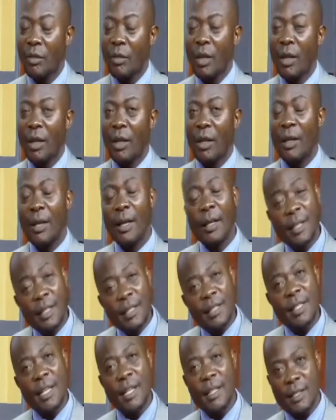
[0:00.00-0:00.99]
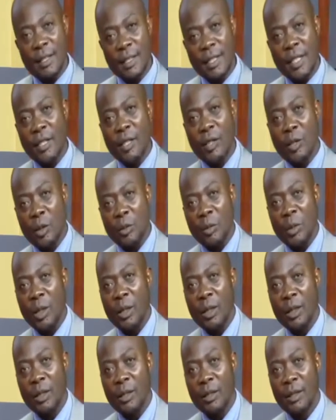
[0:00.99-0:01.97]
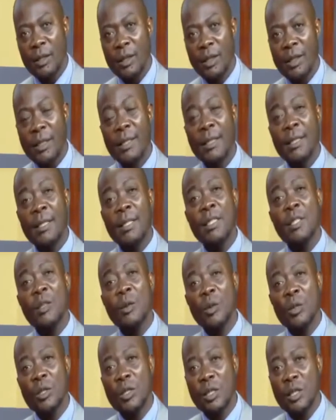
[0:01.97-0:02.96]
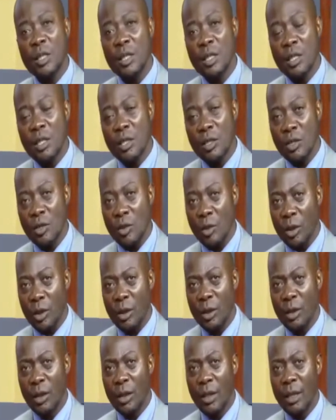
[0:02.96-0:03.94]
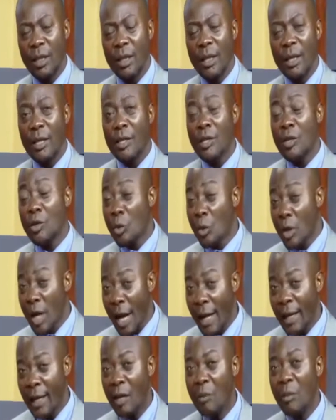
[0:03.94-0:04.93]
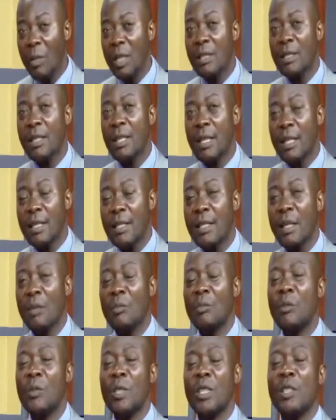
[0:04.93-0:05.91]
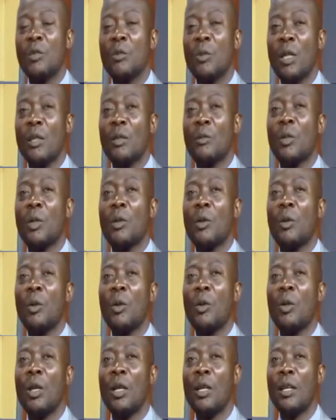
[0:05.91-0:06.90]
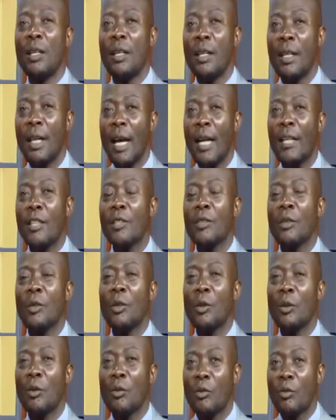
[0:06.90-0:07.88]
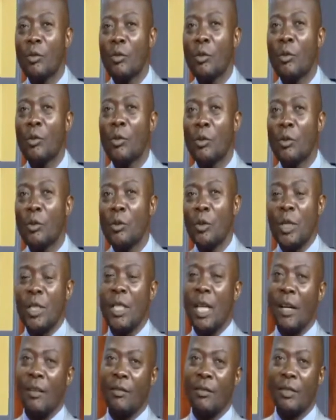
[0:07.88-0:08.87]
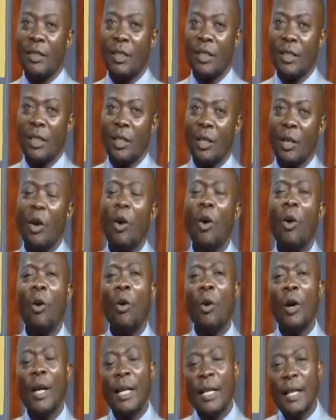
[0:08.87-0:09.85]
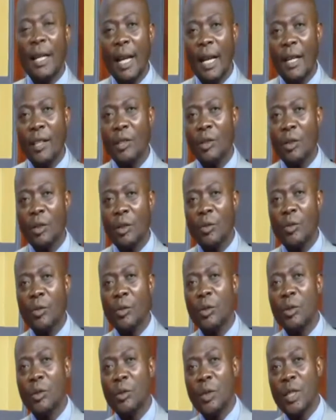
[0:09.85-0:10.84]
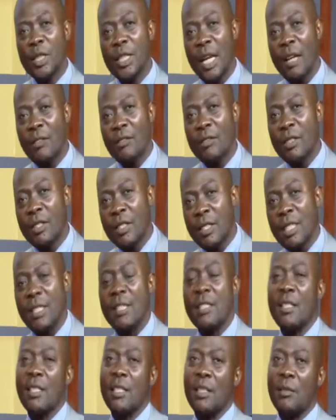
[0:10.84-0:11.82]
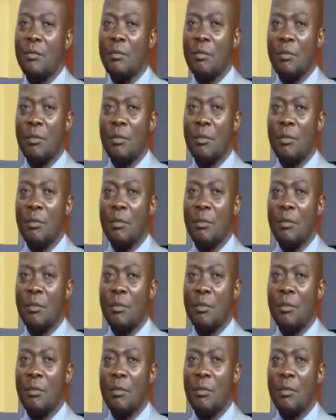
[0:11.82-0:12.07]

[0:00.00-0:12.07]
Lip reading: Ladies and gentlemen, in this constitution, Uganda must establish what we call national food reserves, or a national food reserve system.